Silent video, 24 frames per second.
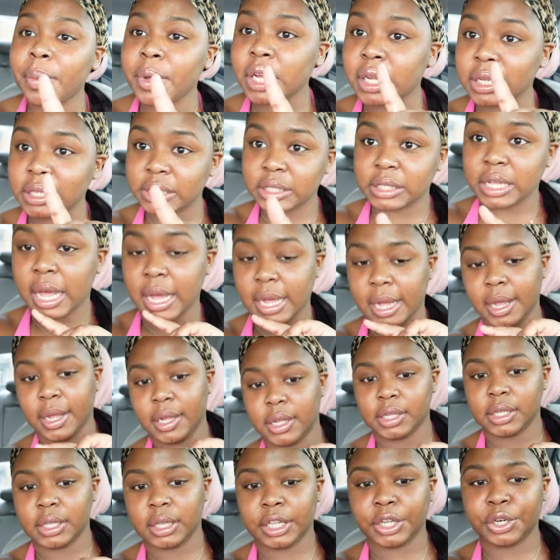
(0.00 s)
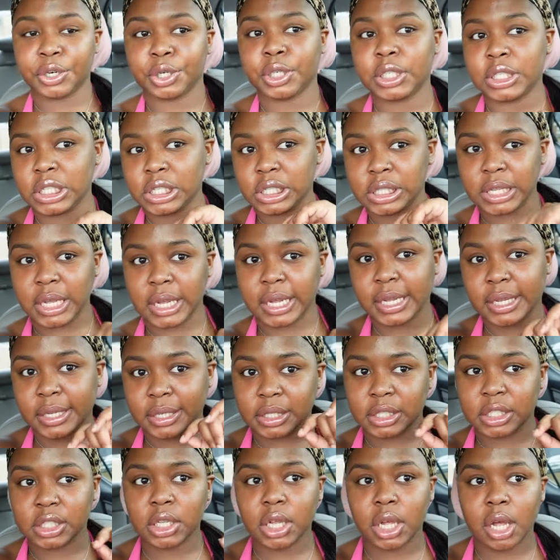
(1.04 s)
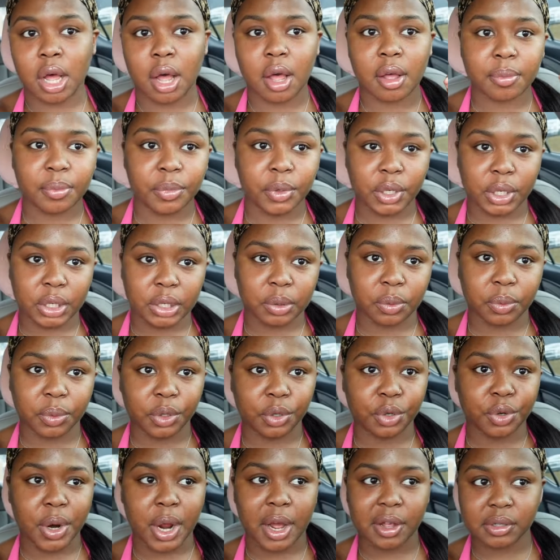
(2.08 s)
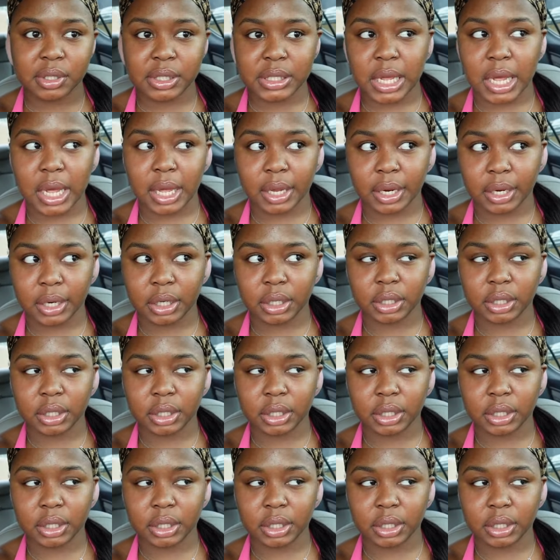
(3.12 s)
booking site literally says call me when you're outside.